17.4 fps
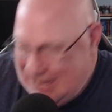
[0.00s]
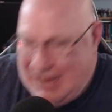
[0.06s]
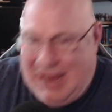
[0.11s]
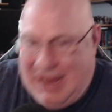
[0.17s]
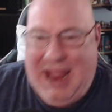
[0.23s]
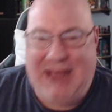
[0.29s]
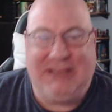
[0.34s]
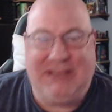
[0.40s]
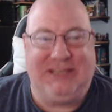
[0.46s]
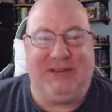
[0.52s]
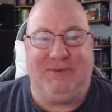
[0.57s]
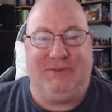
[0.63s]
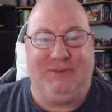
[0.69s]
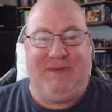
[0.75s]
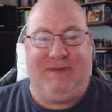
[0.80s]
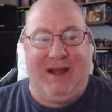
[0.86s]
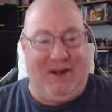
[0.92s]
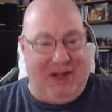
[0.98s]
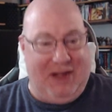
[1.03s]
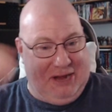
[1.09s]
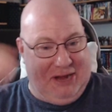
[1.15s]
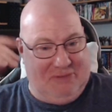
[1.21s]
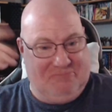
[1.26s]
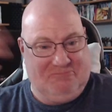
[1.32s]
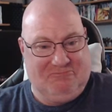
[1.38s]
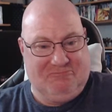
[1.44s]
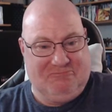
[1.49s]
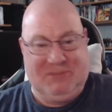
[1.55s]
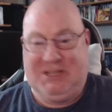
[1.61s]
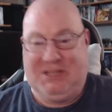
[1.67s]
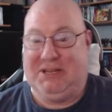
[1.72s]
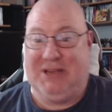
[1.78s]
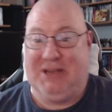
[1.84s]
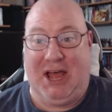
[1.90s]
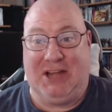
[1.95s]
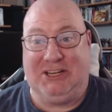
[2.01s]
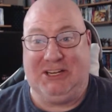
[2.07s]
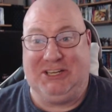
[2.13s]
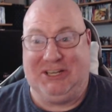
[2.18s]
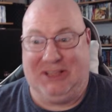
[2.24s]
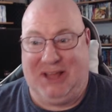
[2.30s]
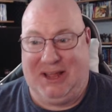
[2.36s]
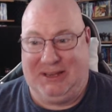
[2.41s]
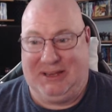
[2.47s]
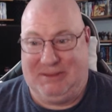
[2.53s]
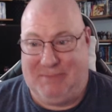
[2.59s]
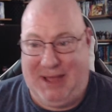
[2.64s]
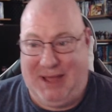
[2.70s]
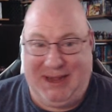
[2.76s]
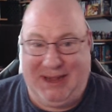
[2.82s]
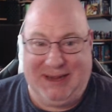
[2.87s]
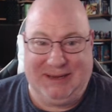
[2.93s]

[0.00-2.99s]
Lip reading: And she was very nonchalant about it.